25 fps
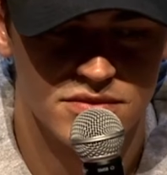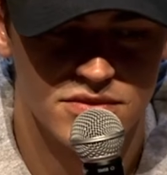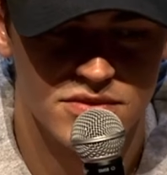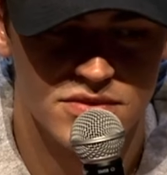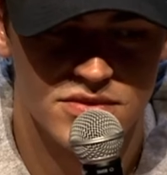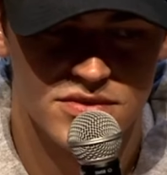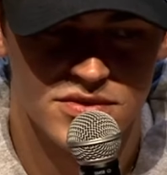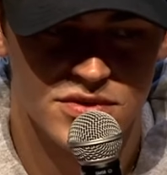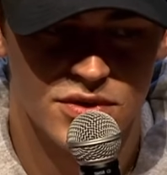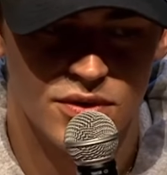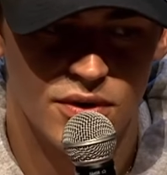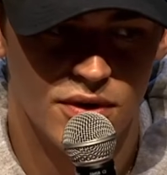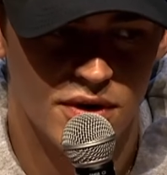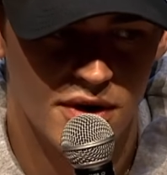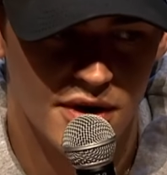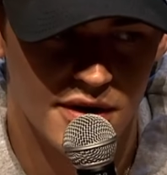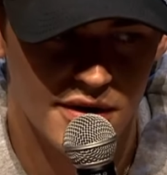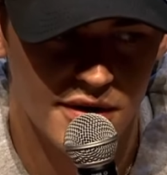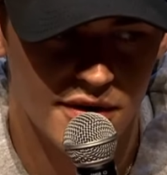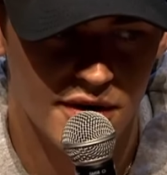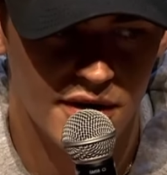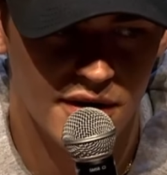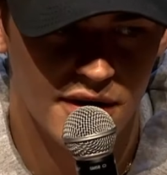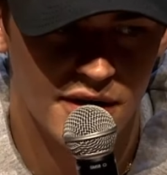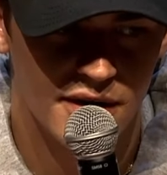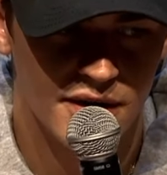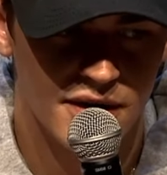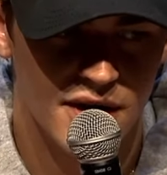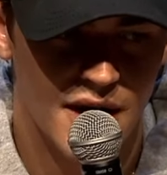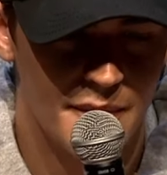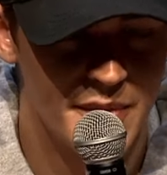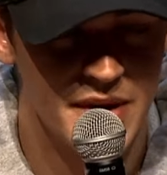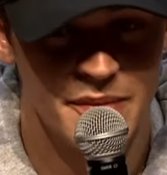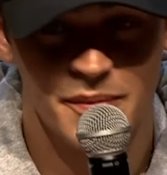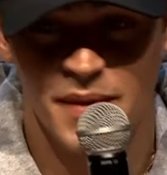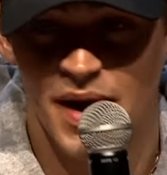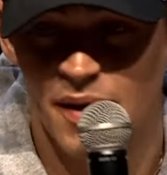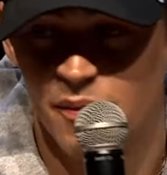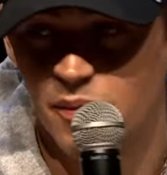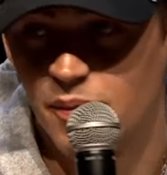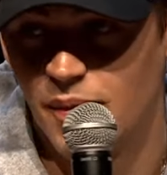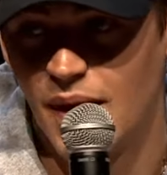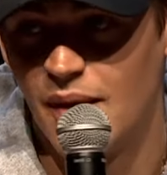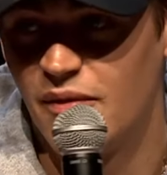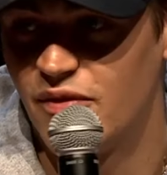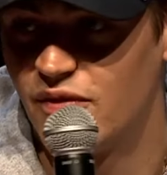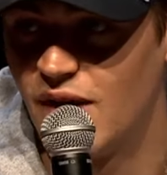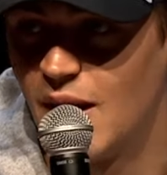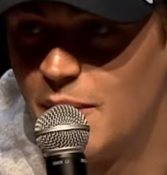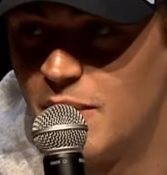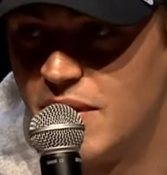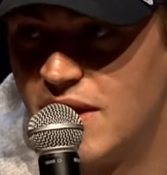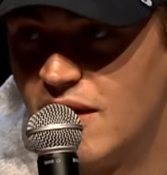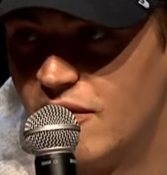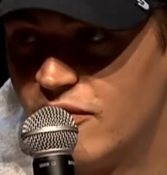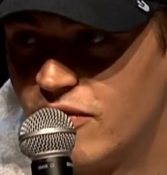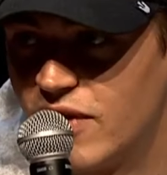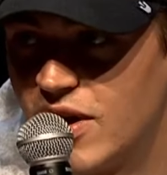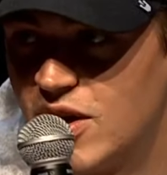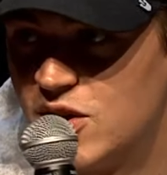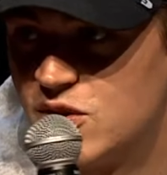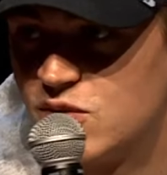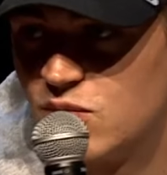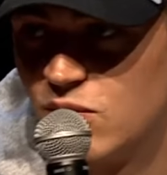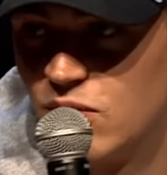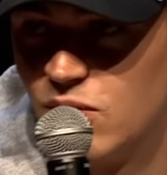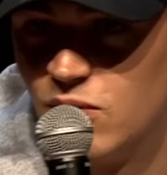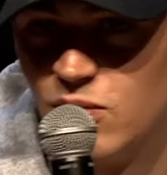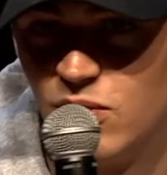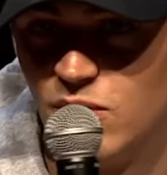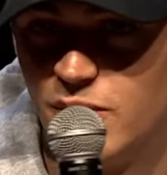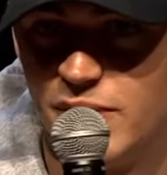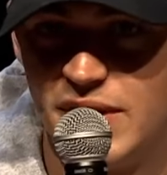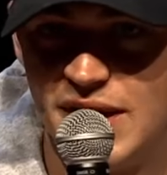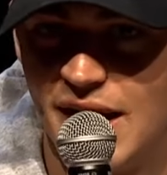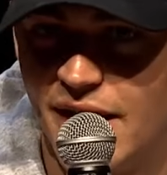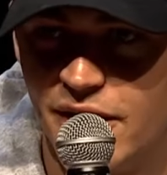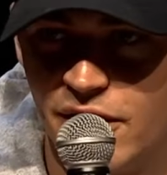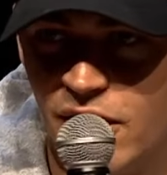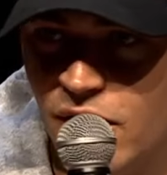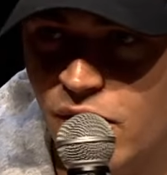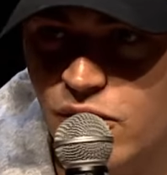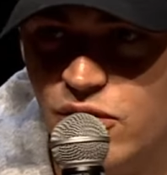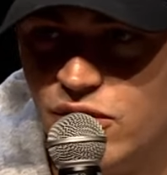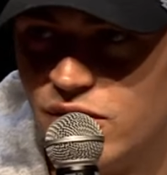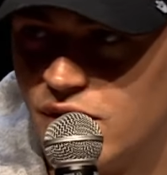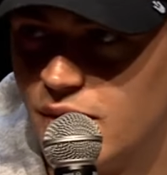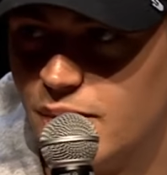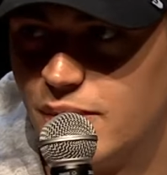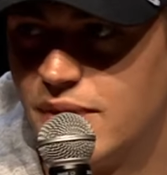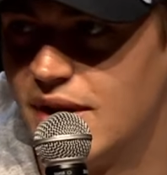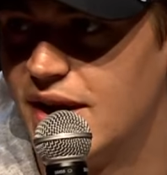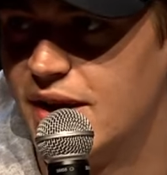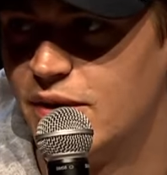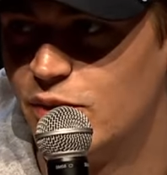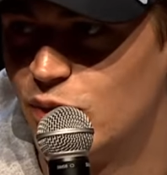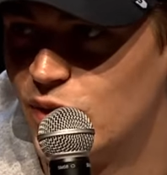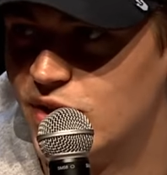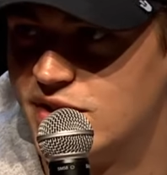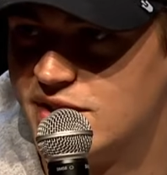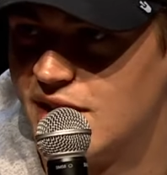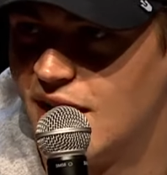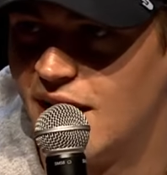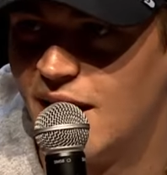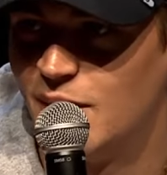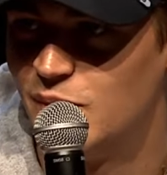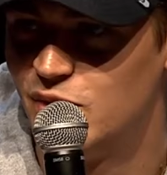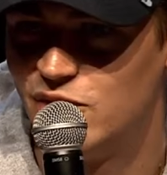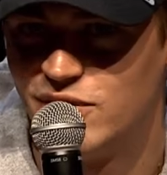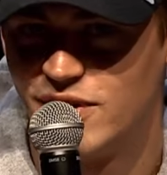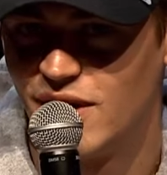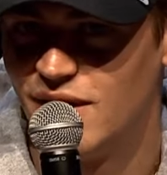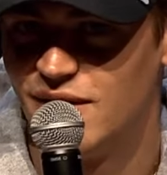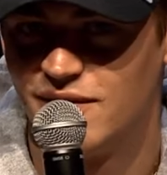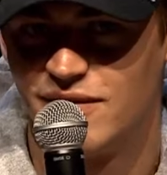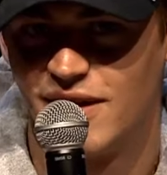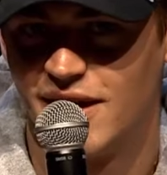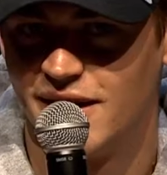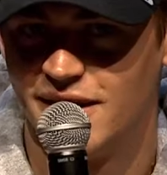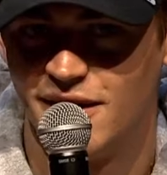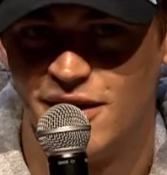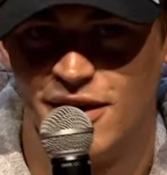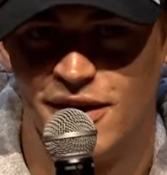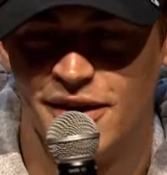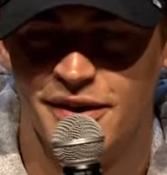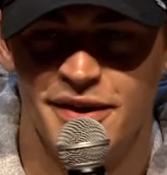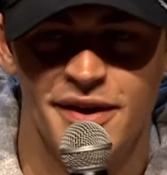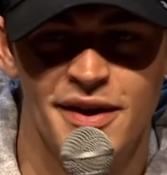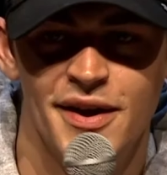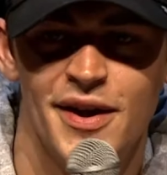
talk a lot. I mean, my family and friends will be like, no, you complain all the time. You don't find it hard.